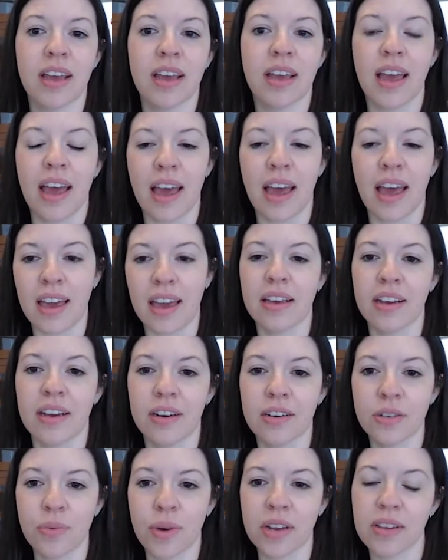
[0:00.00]
Hey,
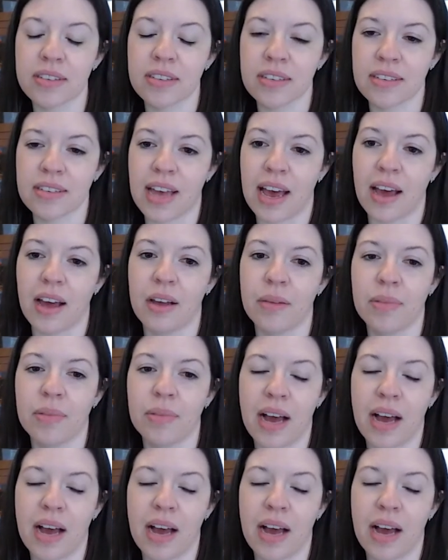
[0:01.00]
here's where this is at on